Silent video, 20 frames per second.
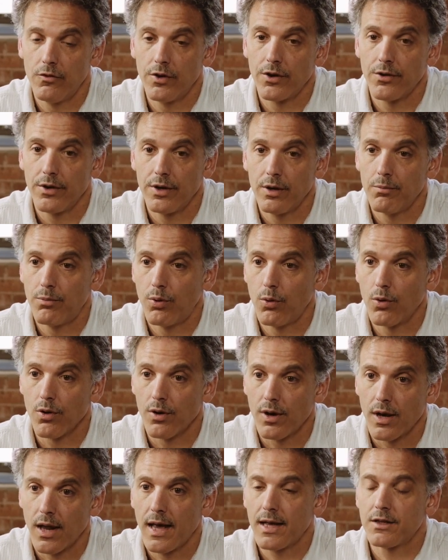very
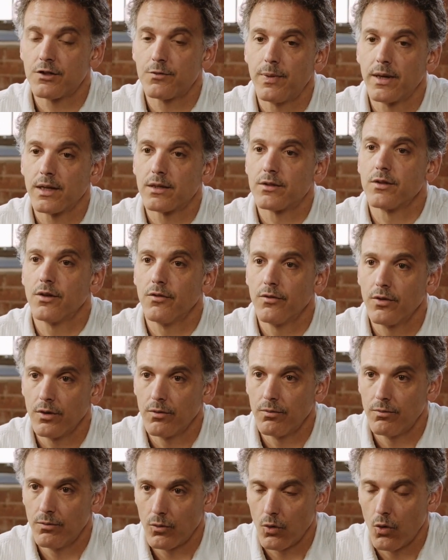important aspects of
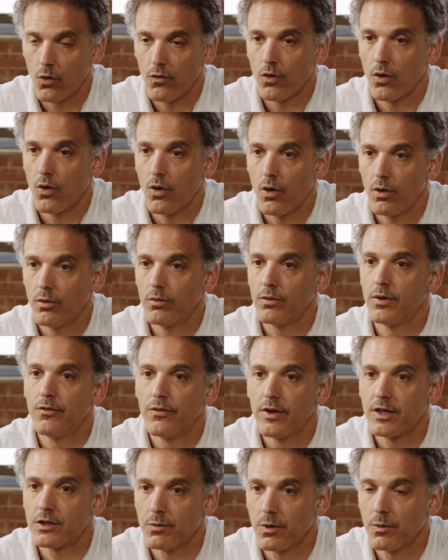an overall
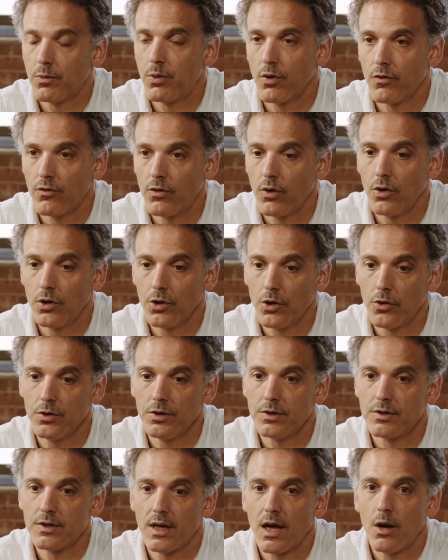investment
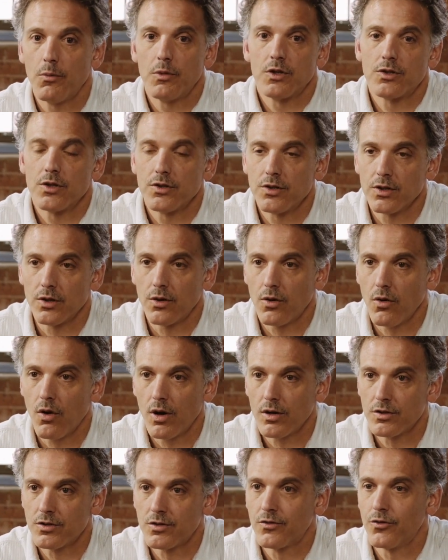portfolio is how much does it
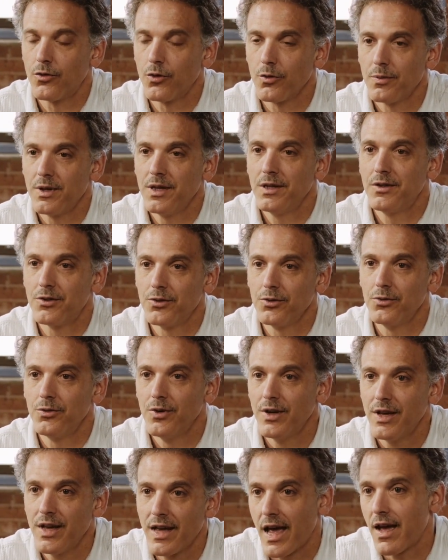cost for me
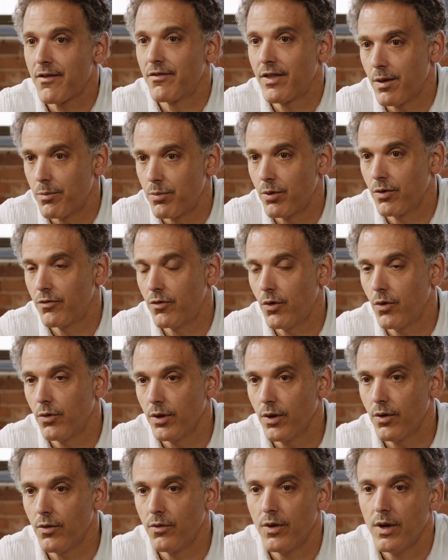to have that
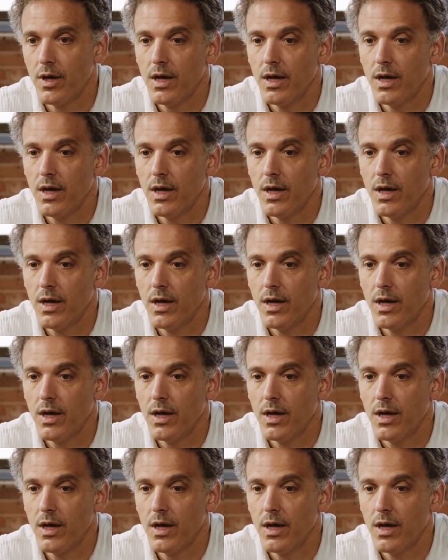portfolio.